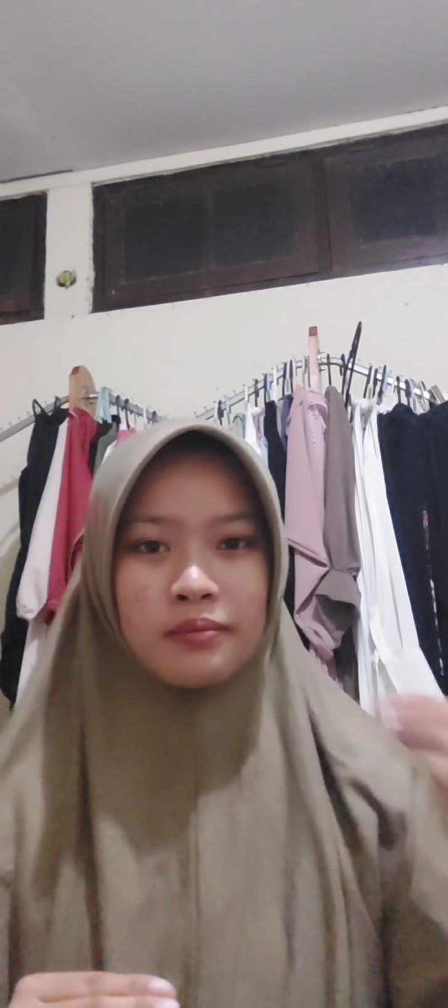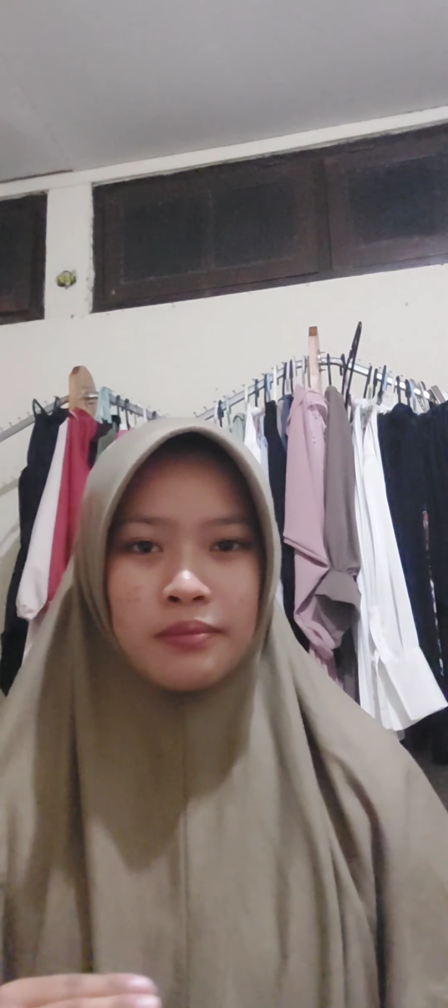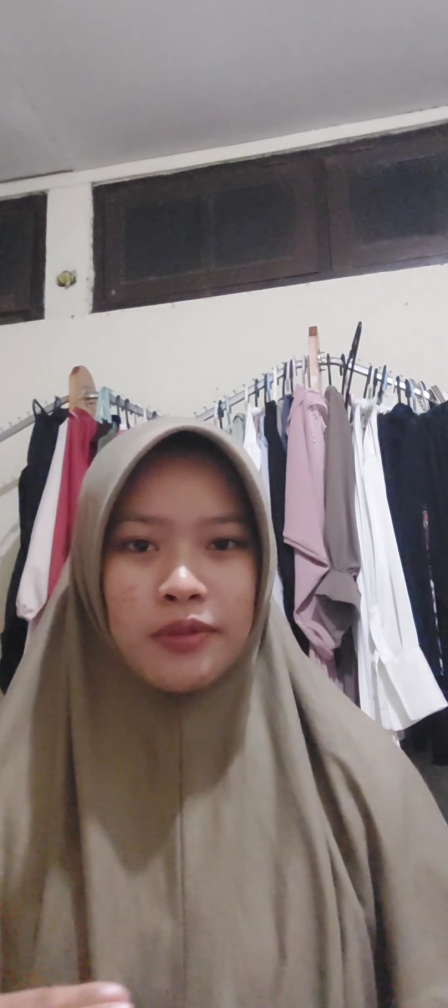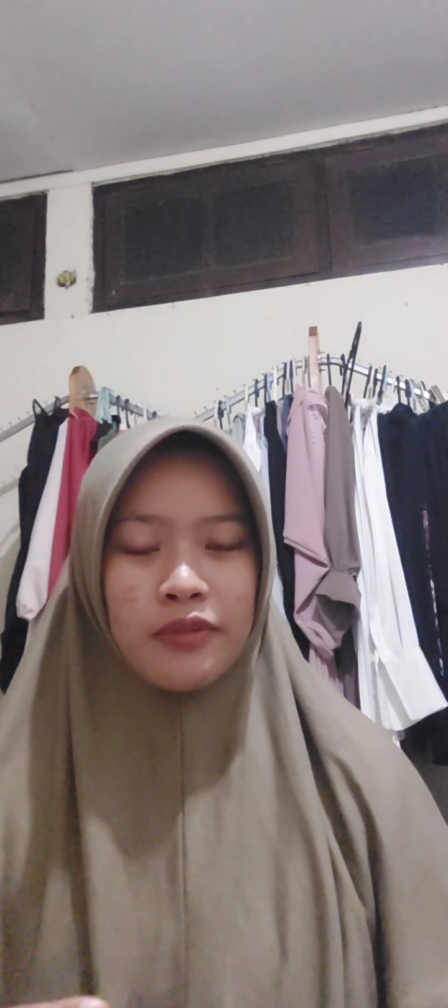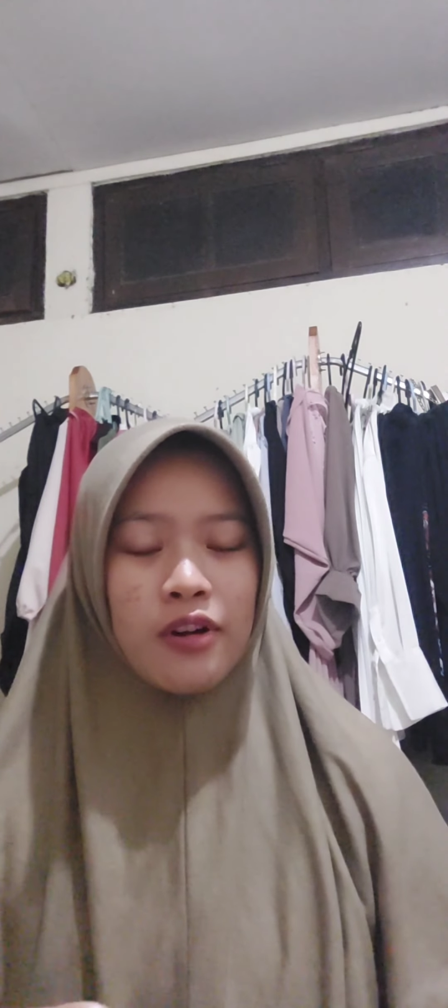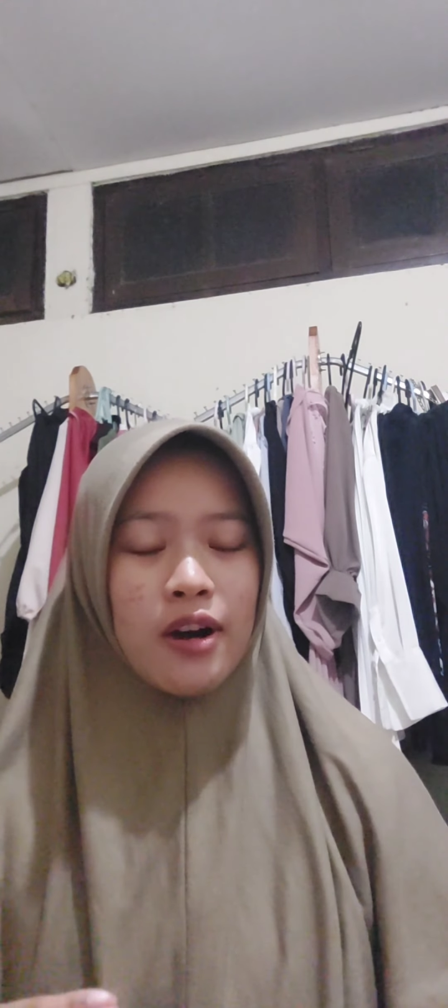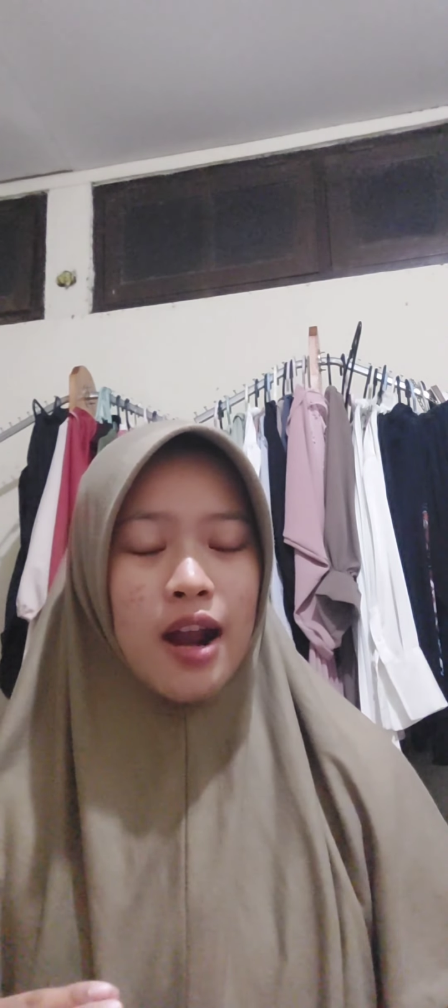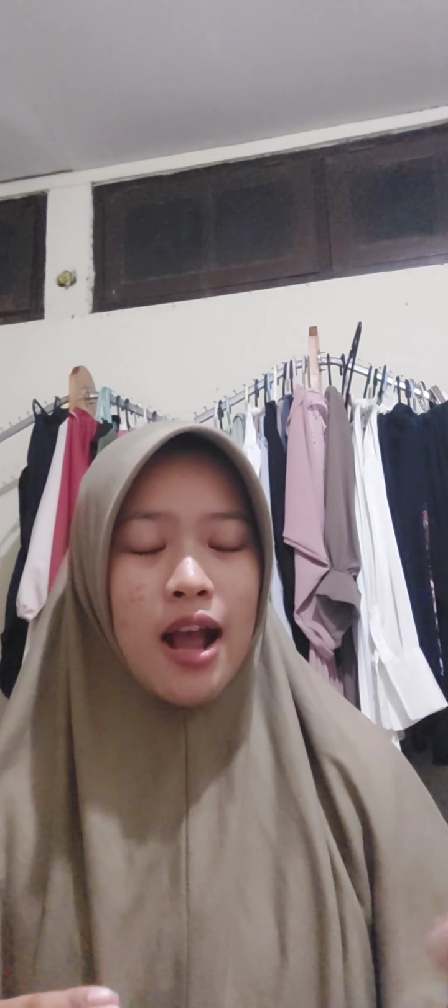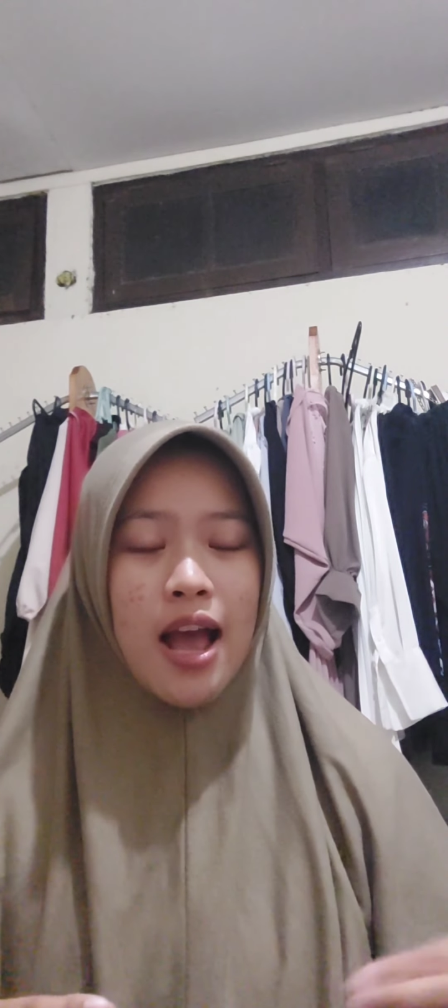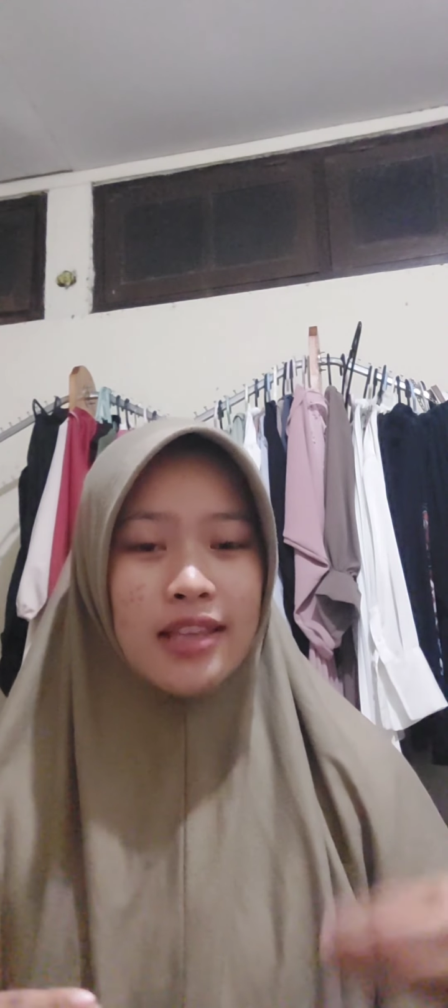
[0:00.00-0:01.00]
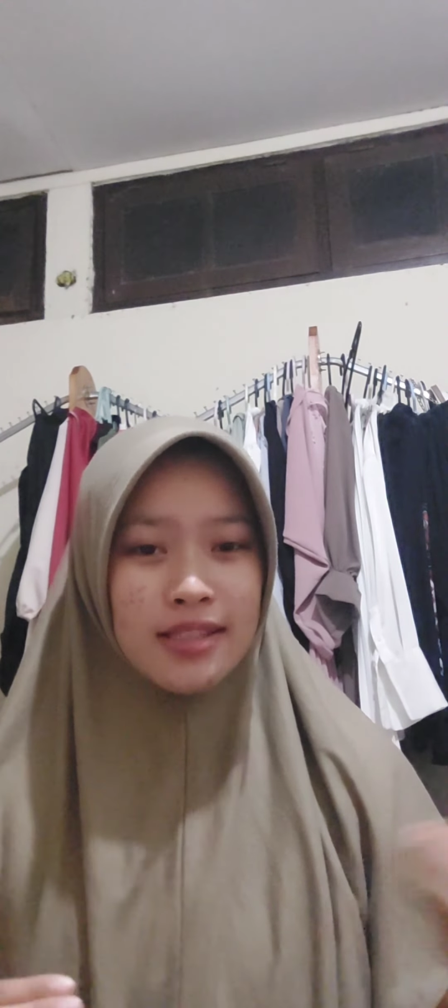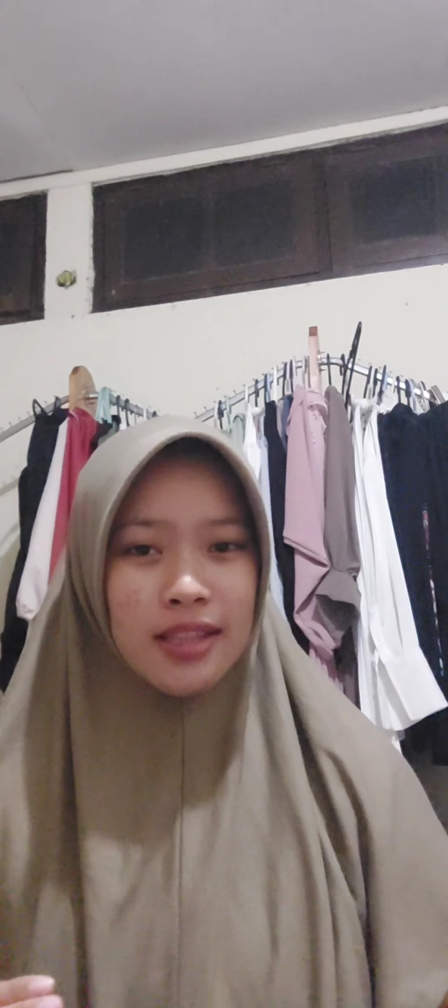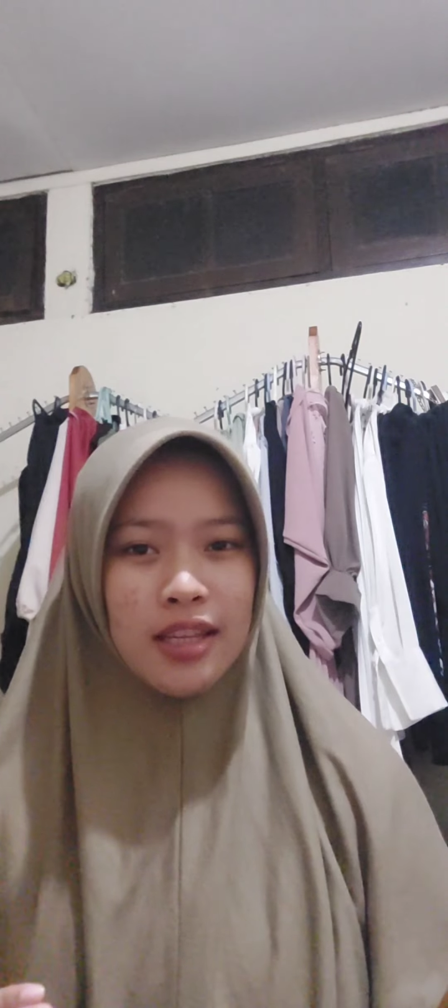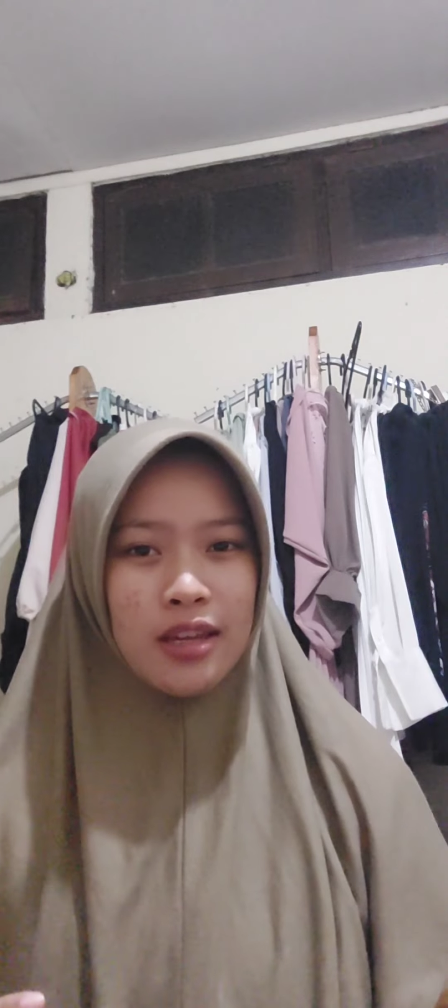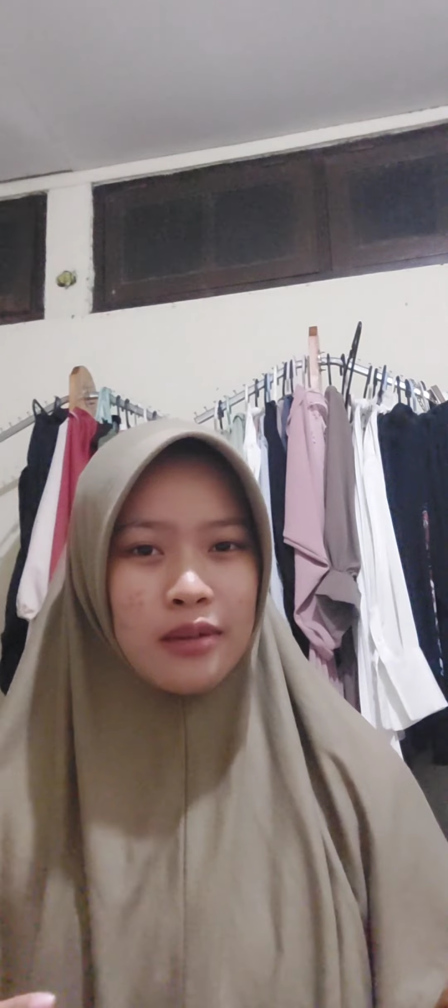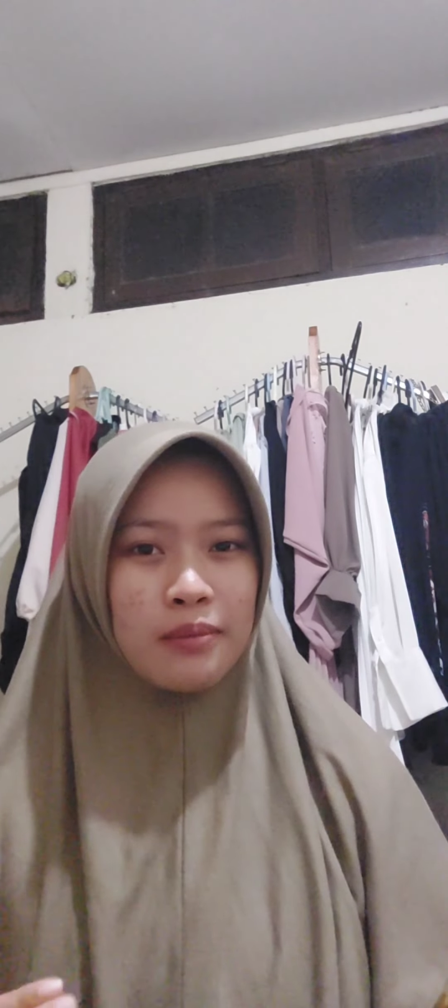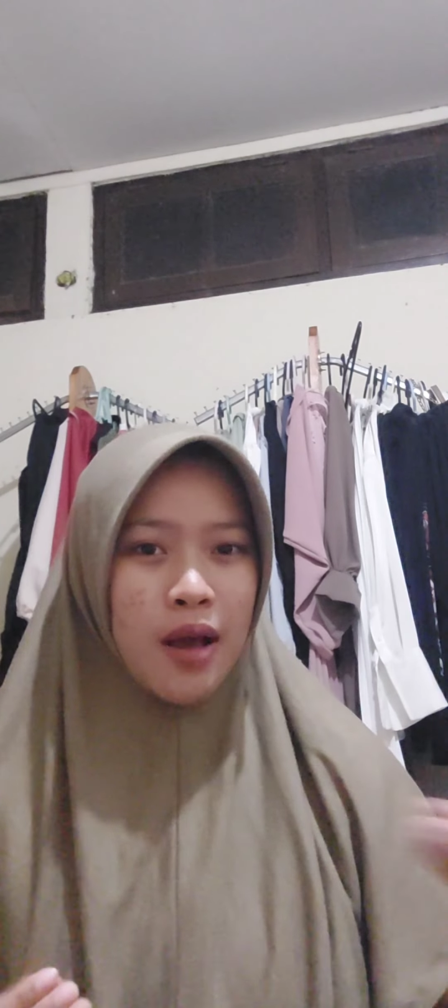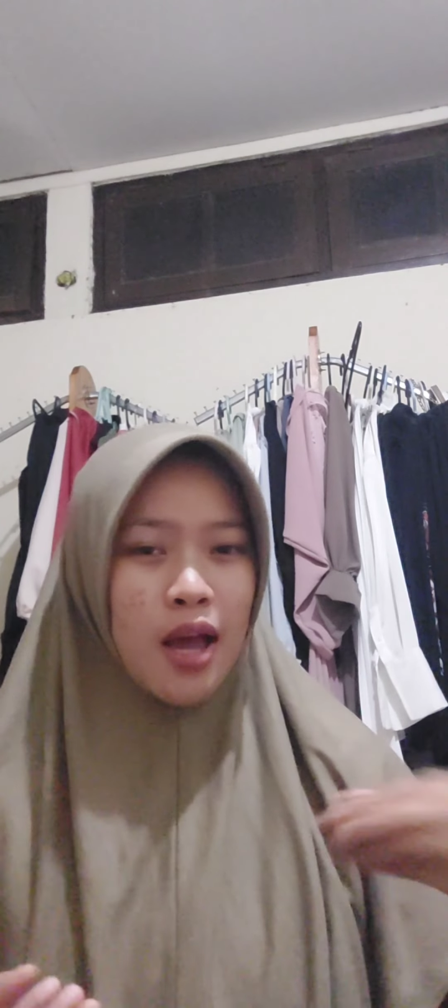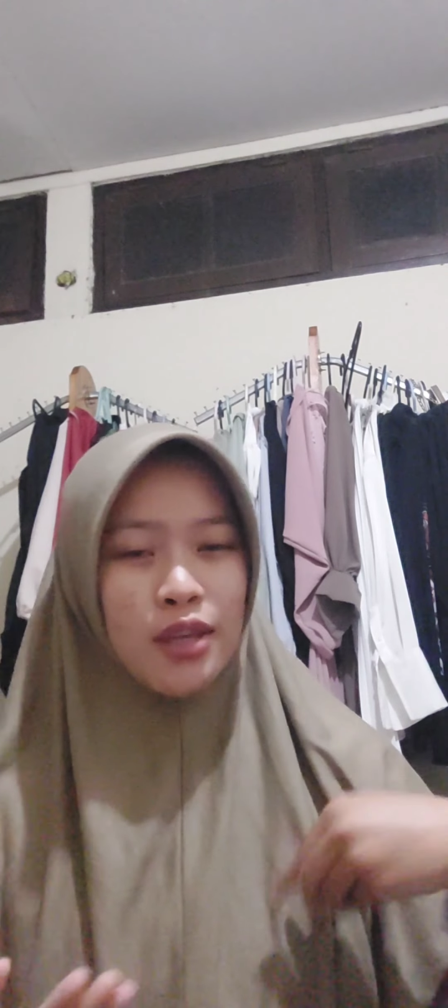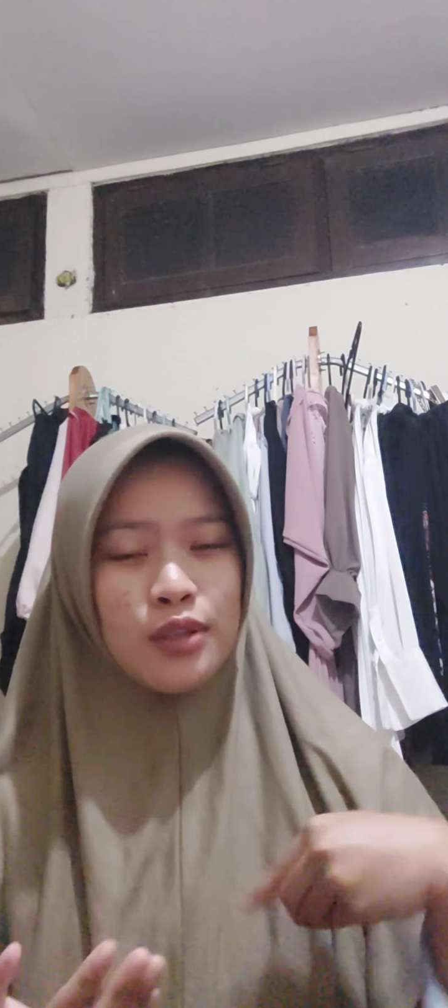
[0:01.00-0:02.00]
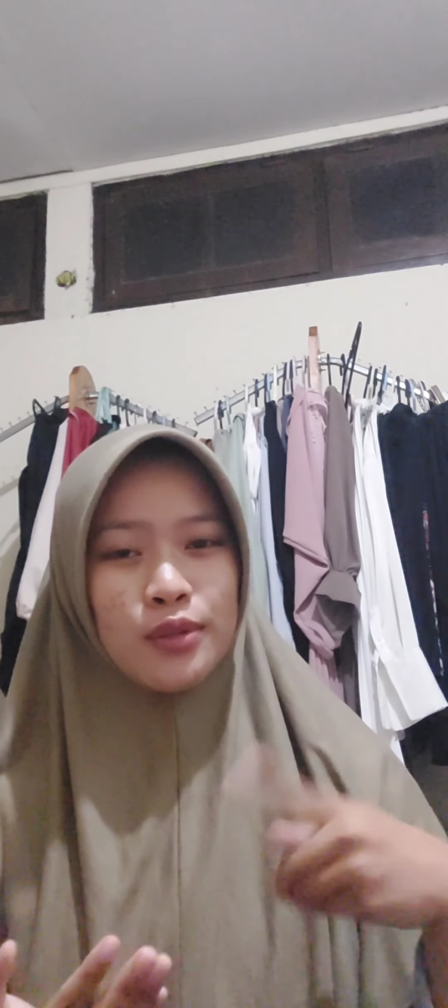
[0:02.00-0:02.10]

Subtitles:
before I sleep, I